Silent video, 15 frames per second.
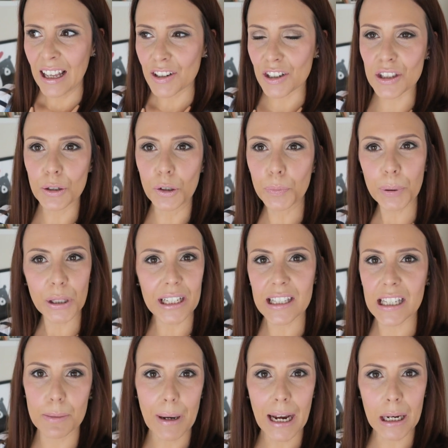just sort of put it
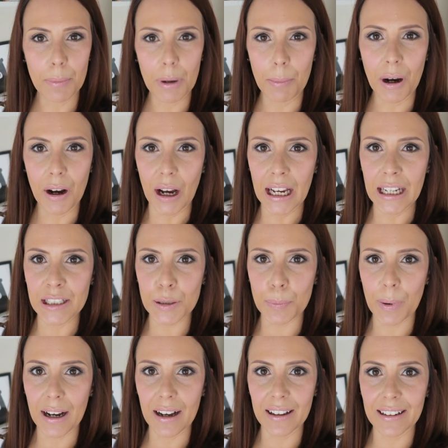to the back of my
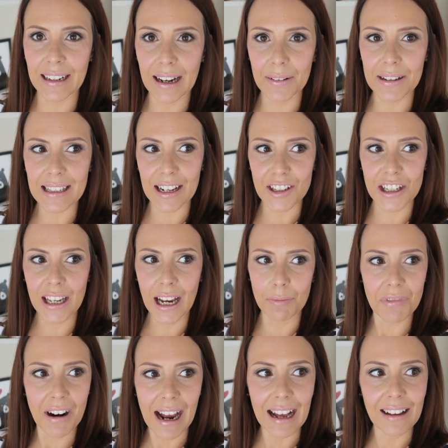mind. But now it's actually
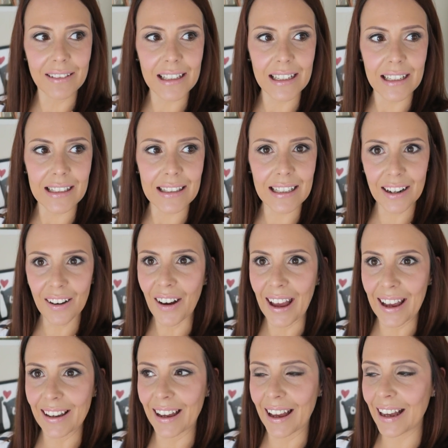come round and it's
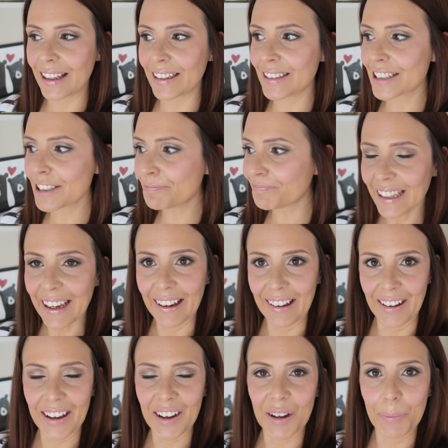tonight. And
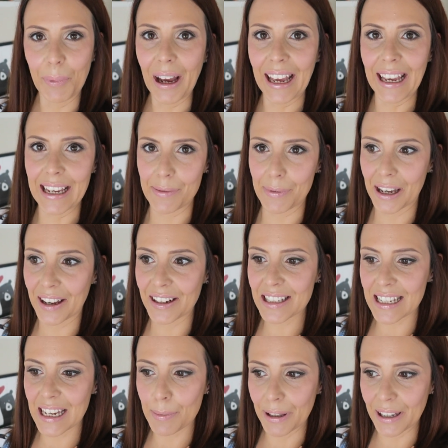yeah, I can't wait. We're going to
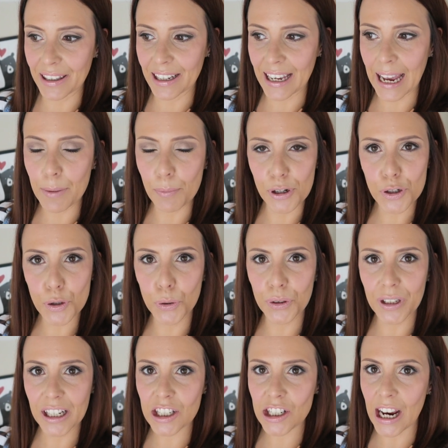see him at the Cambridge
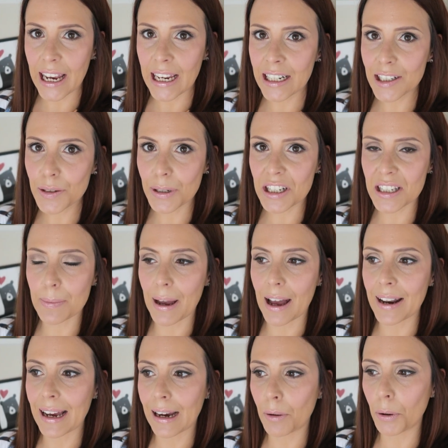Corn Exchange, which is
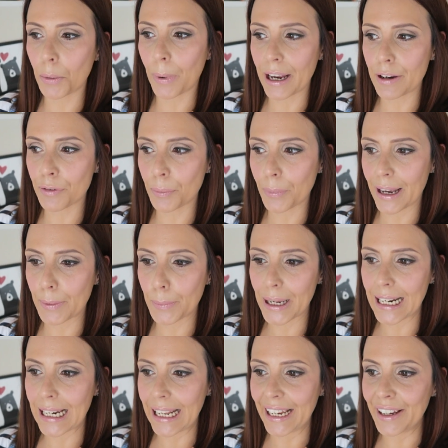about an hour away from where
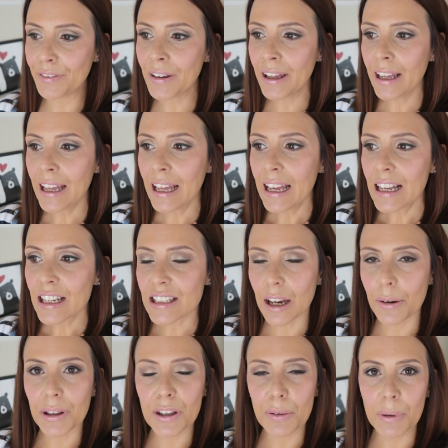we live.
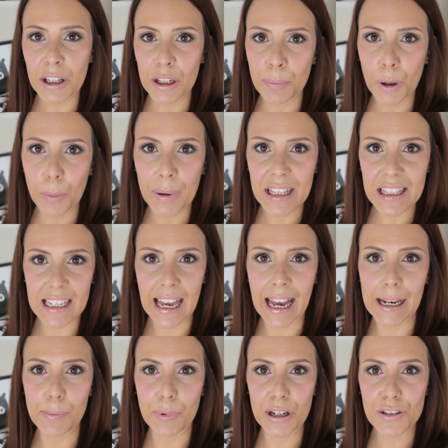So I think we're going to pop into
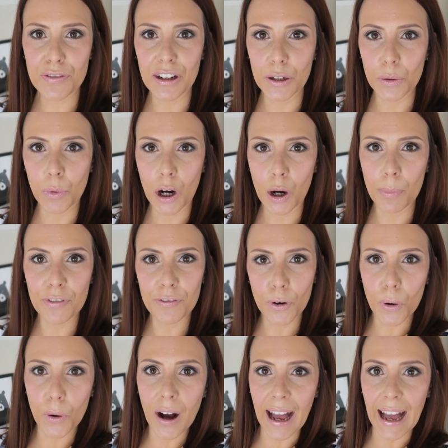Cambridge for a little while
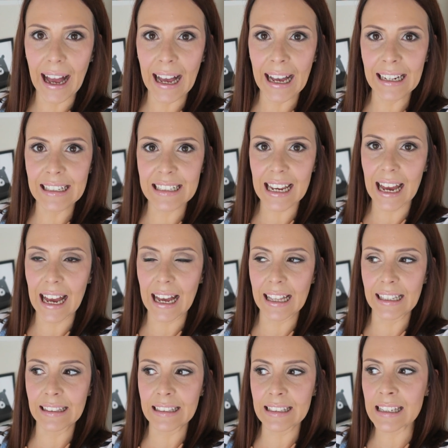beforehand
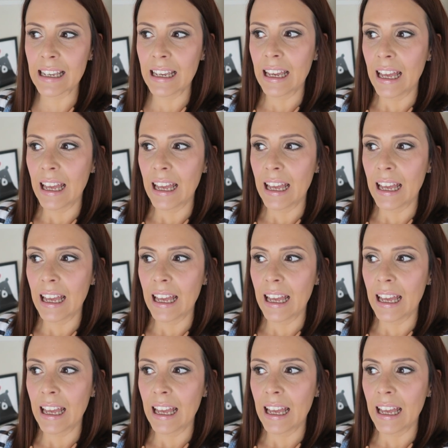and